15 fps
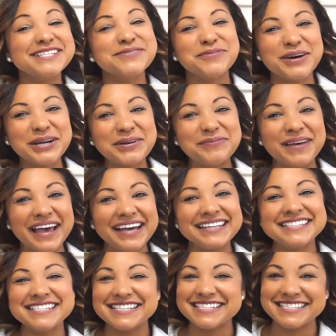welcome back
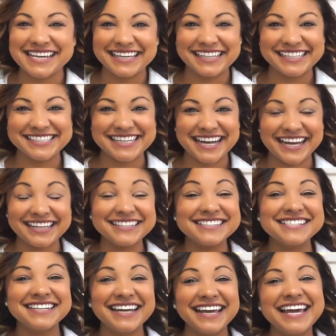to the Daily Chat.
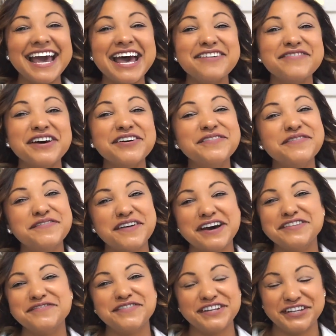Today I have a
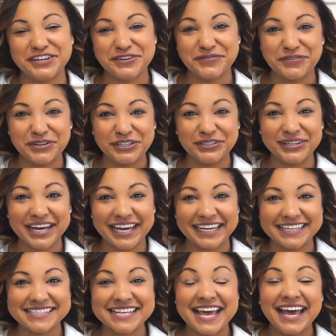fun video for you
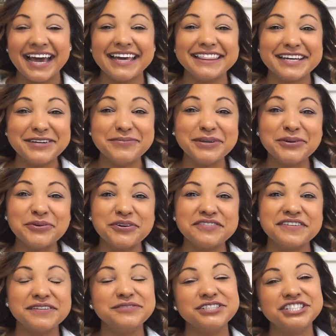guys. I thought it'd be cool if
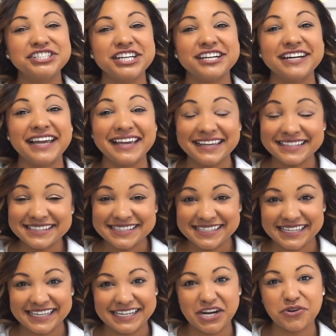I would share
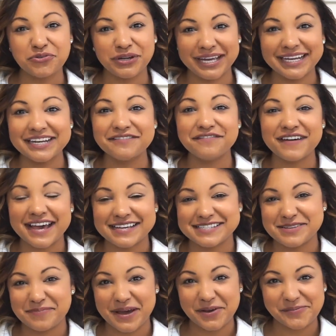18 random facts
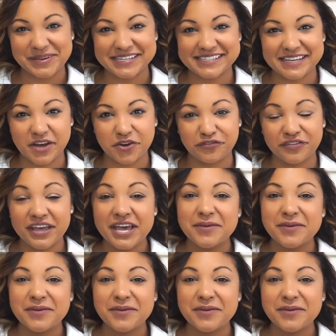about myself.